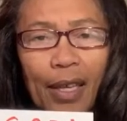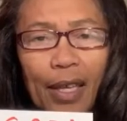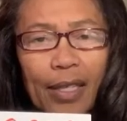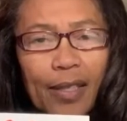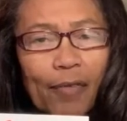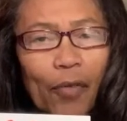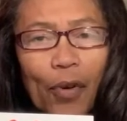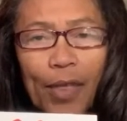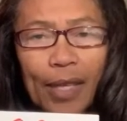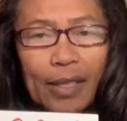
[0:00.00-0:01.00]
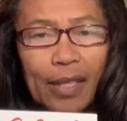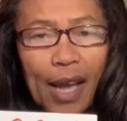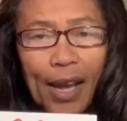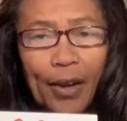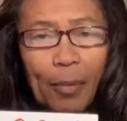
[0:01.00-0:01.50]
Is it for the
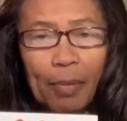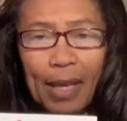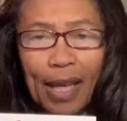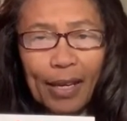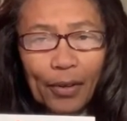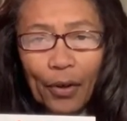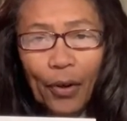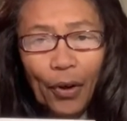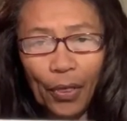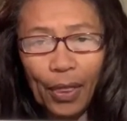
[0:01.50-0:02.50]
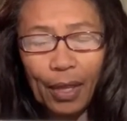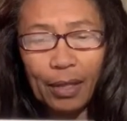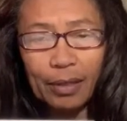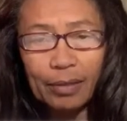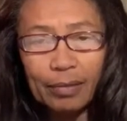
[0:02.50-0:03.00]
entire planet Earth?
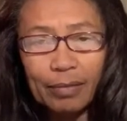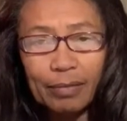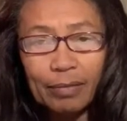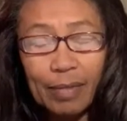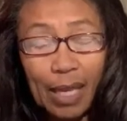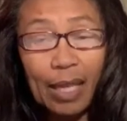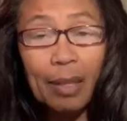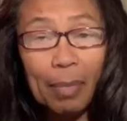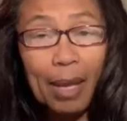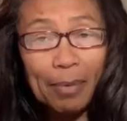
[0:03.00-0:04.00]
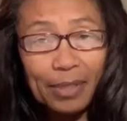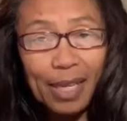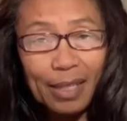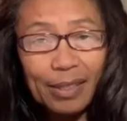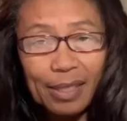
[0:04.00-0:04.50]
And the Bible
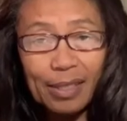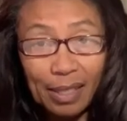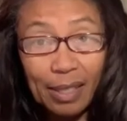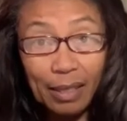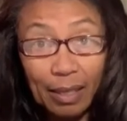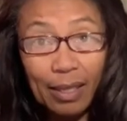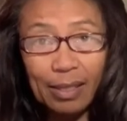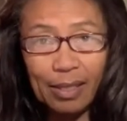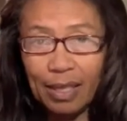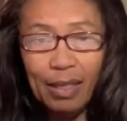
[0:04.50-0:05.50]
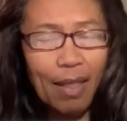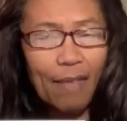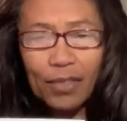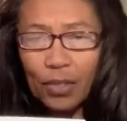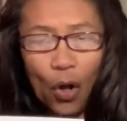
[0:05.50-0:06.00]
tells us it is. He
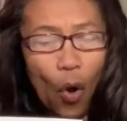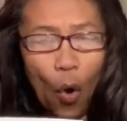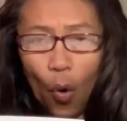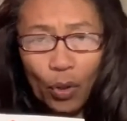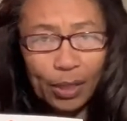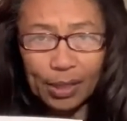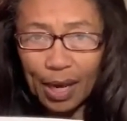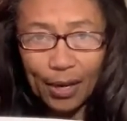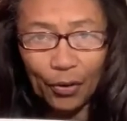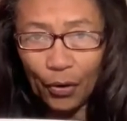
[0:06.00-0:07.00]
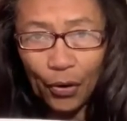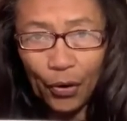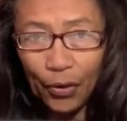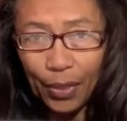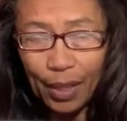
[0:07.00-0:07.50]
loves the whole entire earth.